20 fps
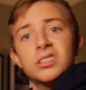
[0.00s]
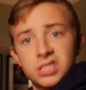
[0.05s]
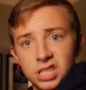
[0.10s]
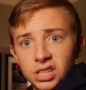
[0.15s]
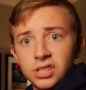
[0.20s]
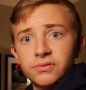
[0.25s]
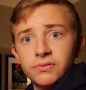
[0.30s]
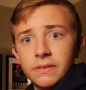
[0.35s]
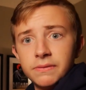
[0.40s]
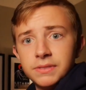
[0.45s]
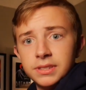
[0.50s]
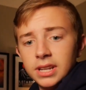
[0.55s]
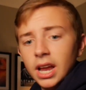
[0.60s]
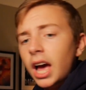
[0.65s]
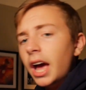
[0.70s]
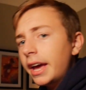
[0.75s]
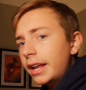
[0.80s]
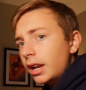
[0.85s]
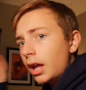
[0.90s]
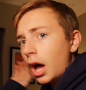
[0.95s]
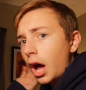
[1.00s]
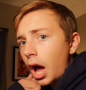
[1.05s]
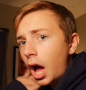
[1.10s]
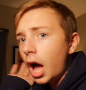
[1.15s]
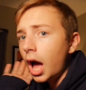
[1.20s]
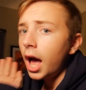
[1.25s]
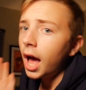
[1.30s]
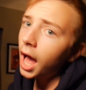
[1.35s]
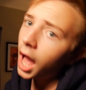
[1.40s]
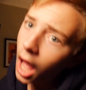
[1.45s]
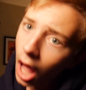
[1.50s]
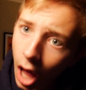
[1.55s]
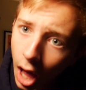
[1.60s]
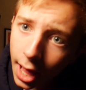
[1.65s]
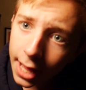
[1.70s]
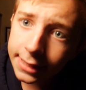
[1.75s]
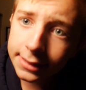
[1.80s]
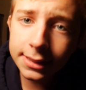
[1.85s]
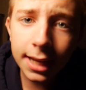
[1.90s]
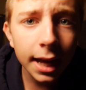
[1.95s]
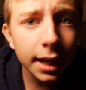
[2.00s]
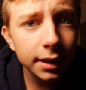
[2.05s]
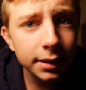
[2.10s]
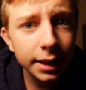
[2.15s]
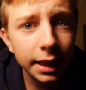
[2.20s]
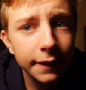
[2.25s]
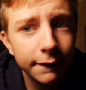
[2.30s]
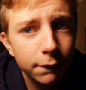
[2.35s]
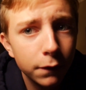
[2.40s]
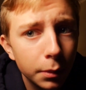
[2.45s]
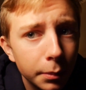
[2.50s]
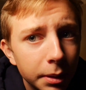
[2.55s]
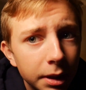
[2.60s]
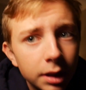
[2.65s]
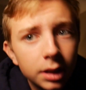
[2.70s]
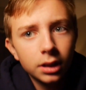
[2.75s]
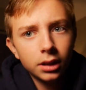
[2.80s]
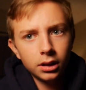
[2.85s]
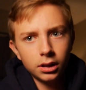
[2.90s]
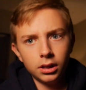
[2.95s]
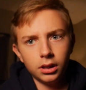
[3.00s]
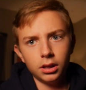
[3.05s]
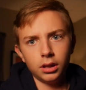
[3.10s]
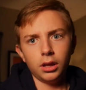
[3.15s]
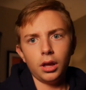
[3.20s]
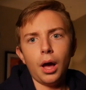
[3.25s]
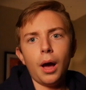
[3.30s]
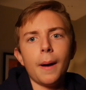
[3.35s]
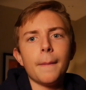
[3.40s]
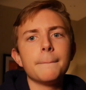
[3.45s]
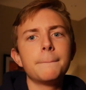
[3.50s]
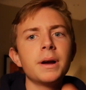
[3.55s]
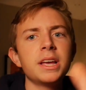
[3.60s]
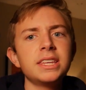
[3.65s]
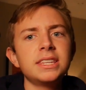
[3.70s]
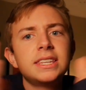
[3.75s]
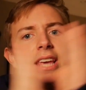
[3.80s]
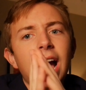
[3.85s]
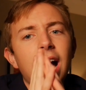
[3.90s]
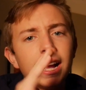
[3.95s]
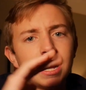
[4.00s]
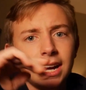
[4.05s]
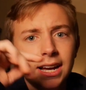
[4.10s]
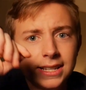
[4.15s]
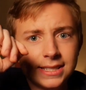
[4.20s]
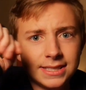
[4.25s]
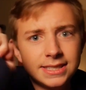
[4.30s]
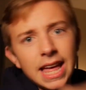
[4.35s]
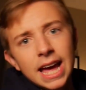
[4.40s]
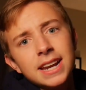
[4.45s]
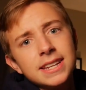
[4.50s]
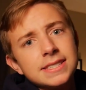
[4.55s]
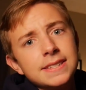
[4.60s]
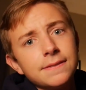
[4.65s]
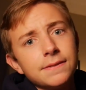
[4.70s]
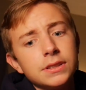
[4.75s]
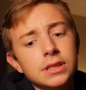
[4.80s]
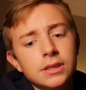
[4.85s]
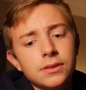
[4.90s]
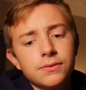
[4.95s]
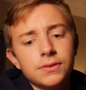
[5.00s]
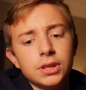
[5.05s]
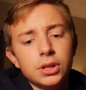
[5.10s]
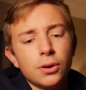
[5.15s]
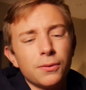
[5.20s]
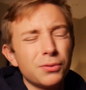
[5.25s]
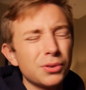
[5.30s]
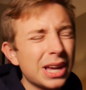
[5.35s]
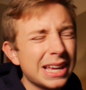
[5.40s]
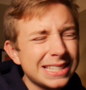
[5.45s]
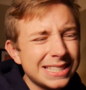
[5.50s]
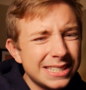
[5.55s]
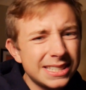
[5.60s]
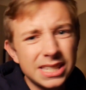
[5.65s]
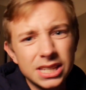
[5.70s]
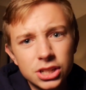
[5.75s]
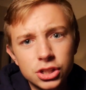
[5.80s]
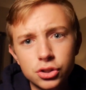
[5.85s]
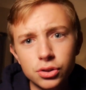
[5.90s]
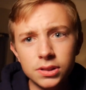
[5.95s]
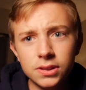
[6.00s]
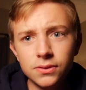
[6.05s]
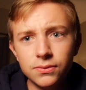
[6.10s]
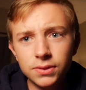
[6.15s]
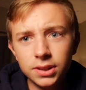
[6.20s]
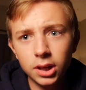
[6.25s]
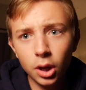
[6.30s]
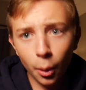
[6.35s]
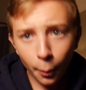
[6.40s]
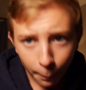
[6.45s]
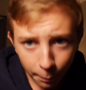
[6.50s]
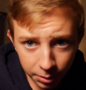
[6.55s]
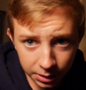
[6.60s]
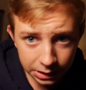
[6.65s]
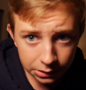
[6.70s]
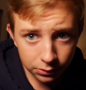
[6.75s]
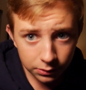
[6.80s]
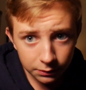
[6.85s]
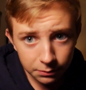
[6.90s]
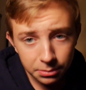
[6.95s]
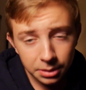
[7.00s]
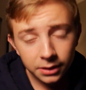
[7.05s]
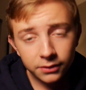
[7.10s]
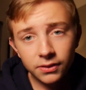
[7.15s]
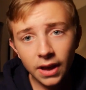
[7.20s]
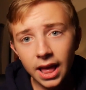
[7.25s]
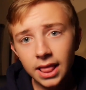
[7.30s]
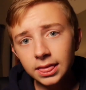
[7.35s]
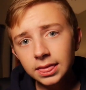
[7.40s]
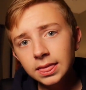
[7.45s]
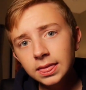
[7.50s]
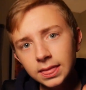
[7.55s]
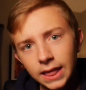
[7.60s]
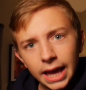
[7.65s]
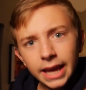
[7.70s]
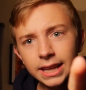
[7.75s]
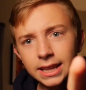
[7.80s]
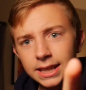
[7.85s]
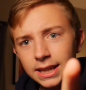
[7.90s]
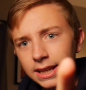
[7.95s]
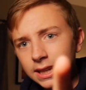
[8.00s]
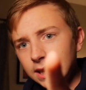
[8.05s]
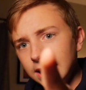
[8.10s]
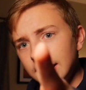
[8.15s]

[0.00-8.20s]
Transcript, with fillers: 6:59. That's kind of late for me, But yeah, guys, that is it for this video. If you guys did enjoy this video, please leave a big fat like.